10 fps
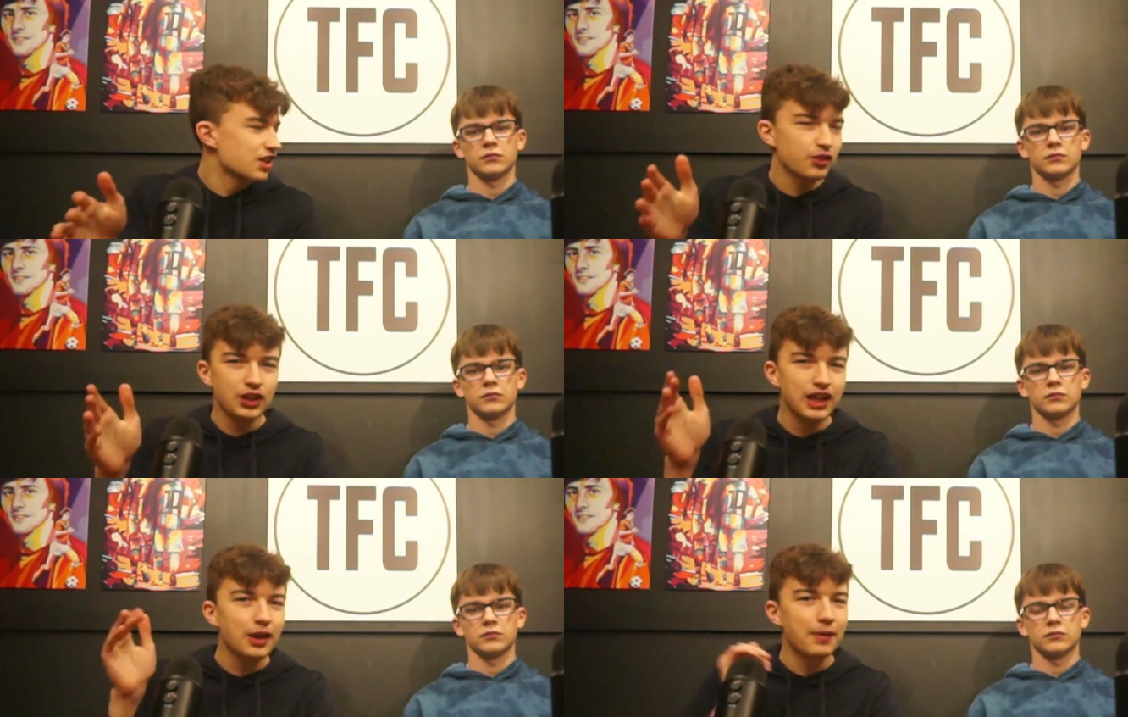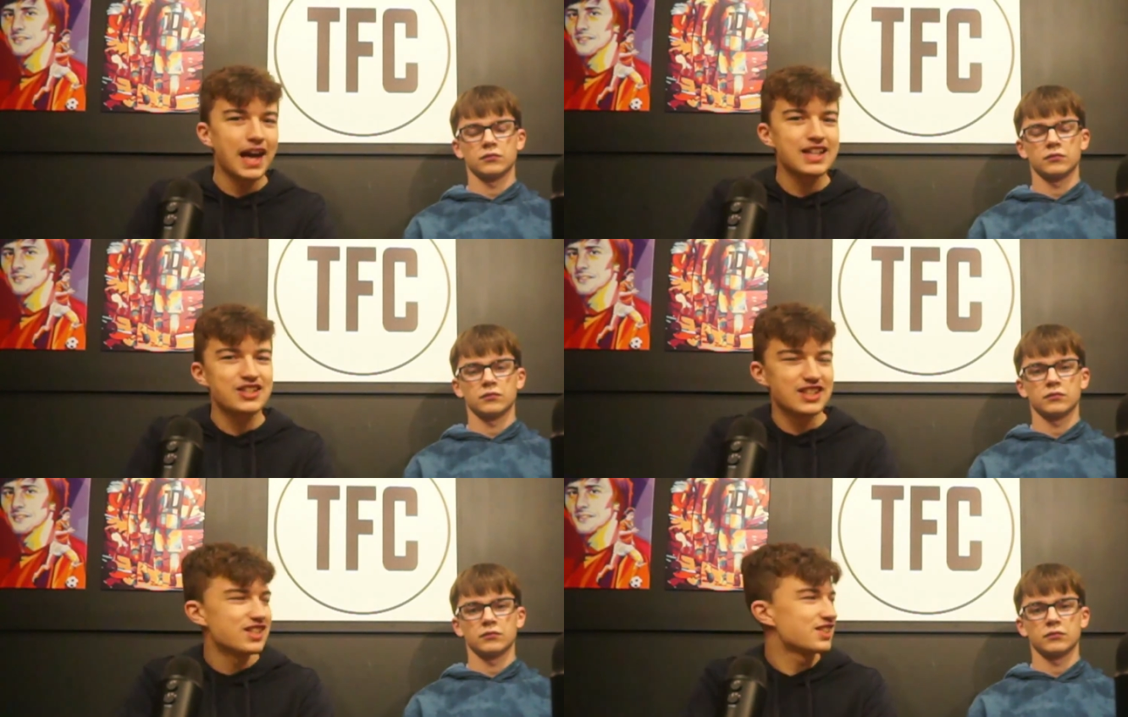Speaker 1: We've got a little bit
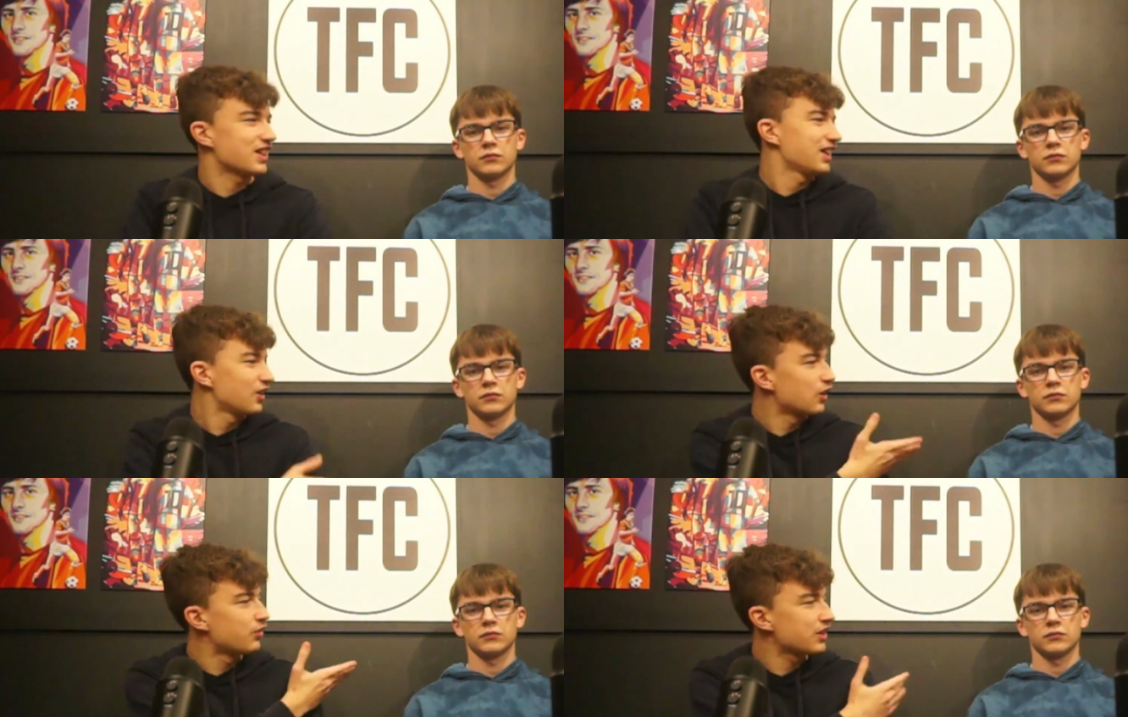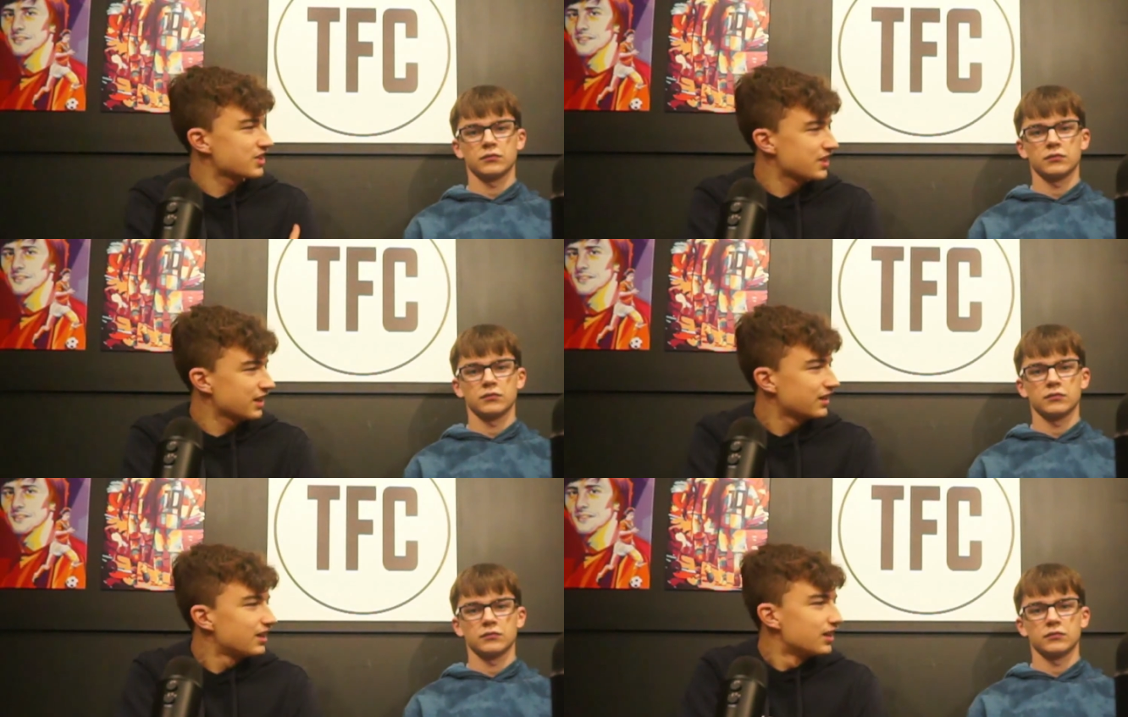edgy today, a lot of editing
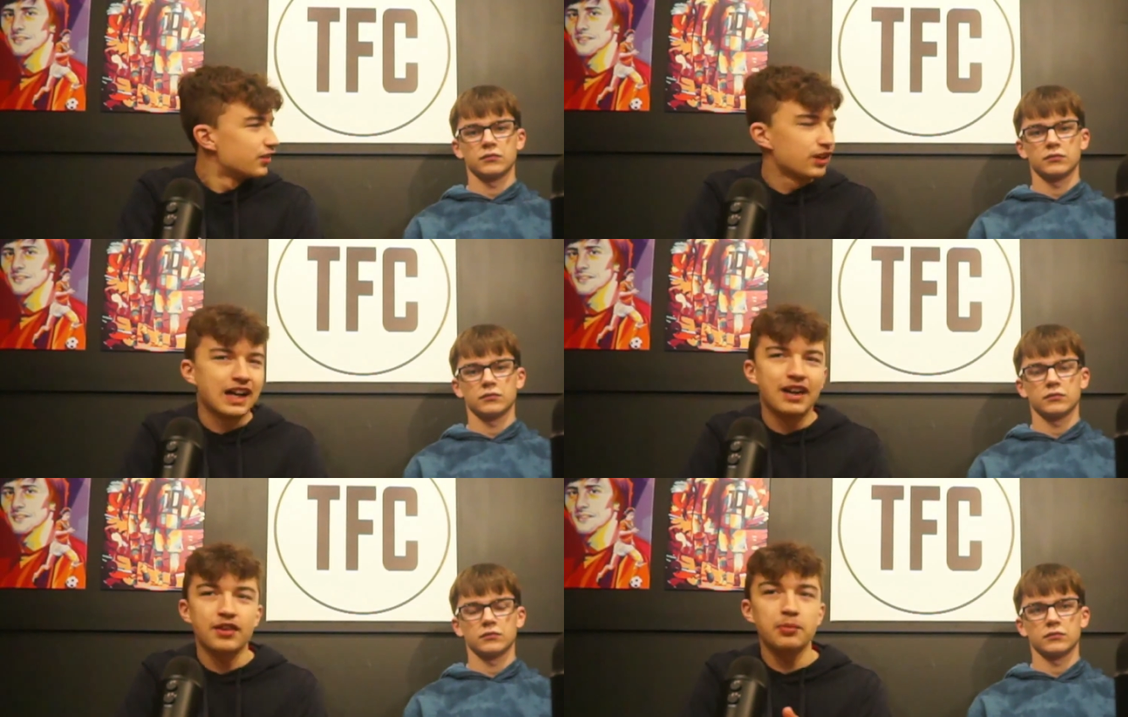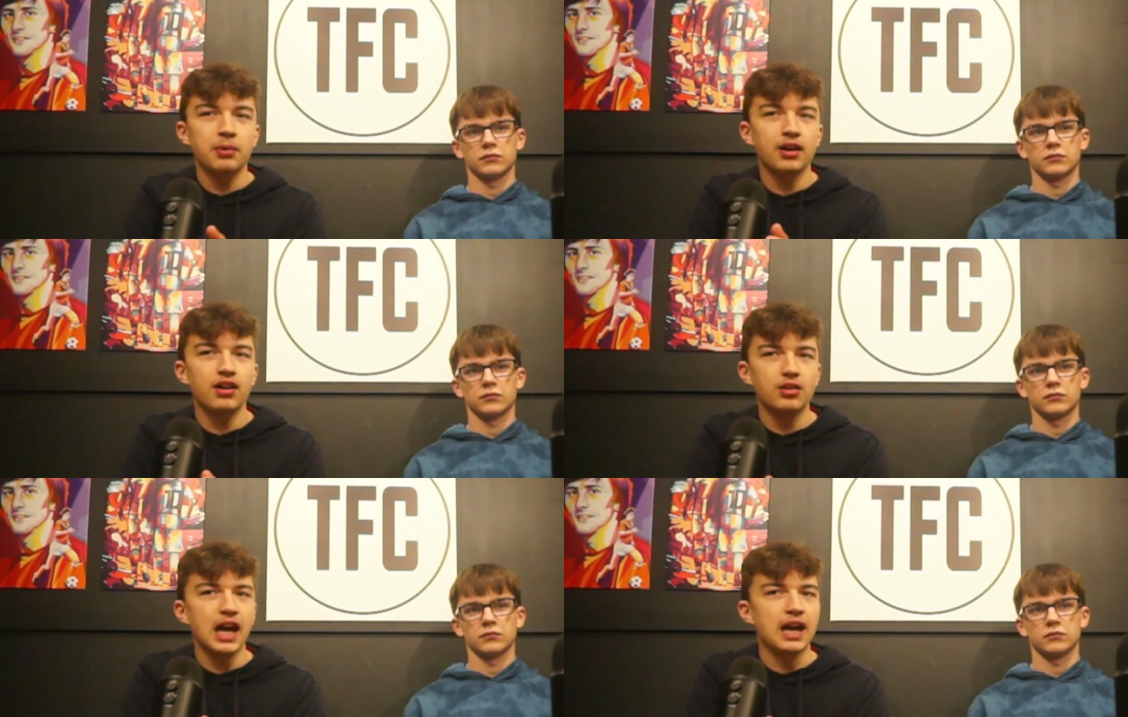for Harry, but
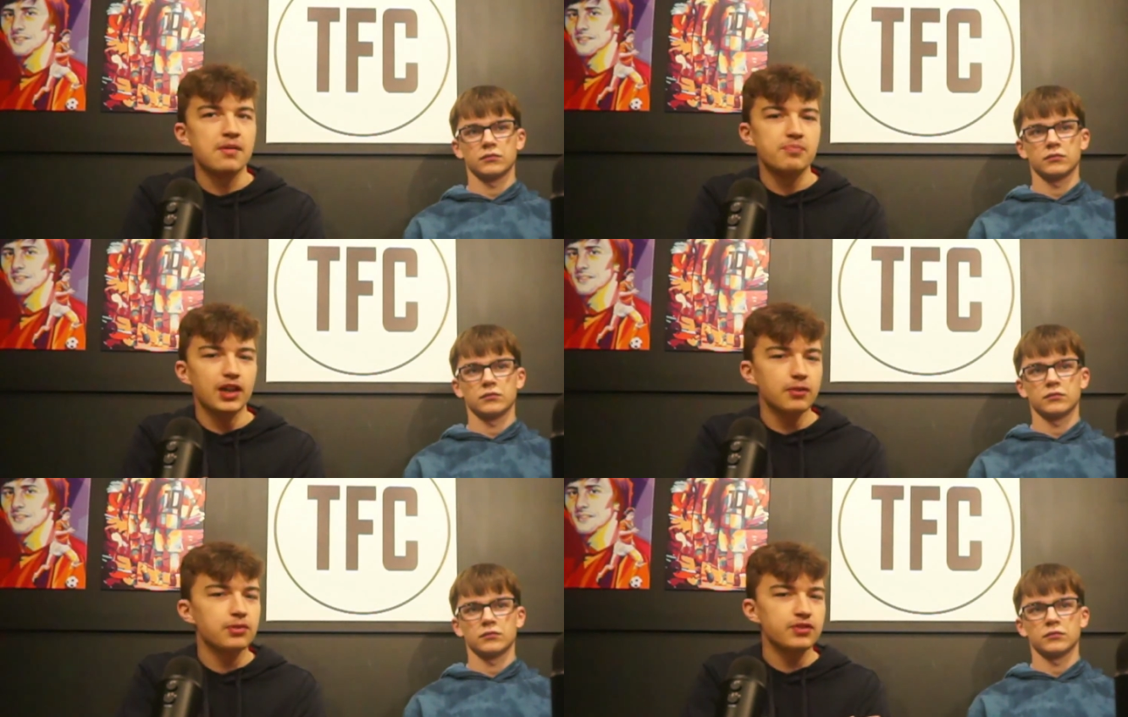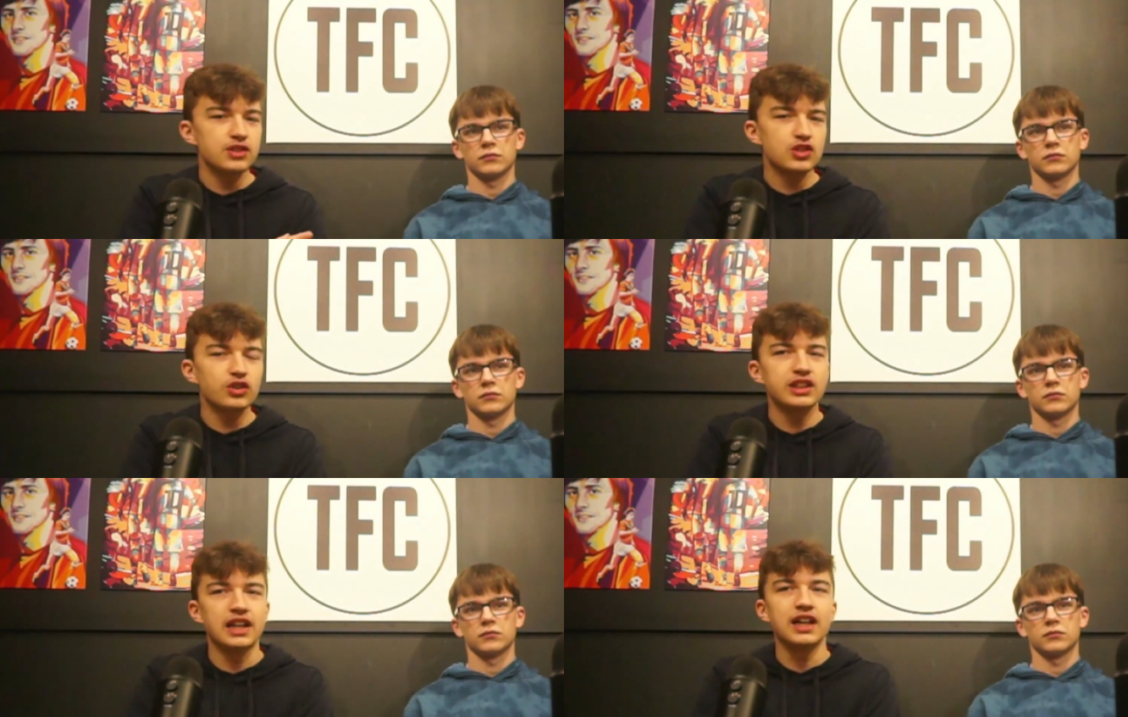yeah, hope you've
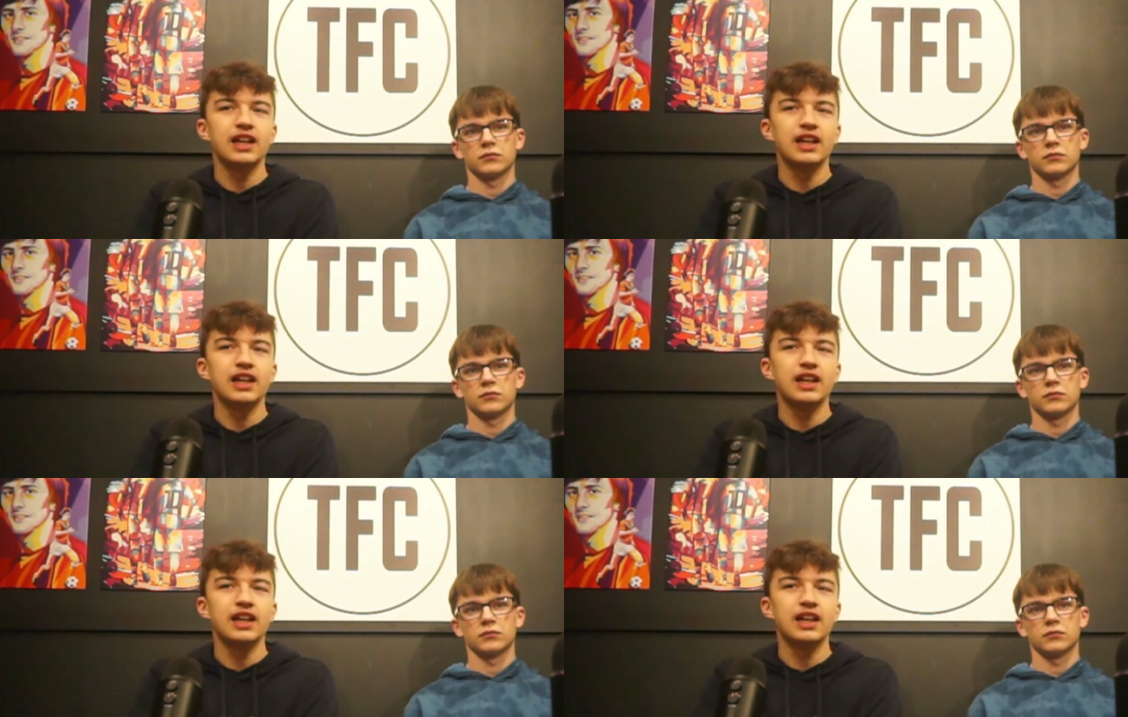enjoyed it.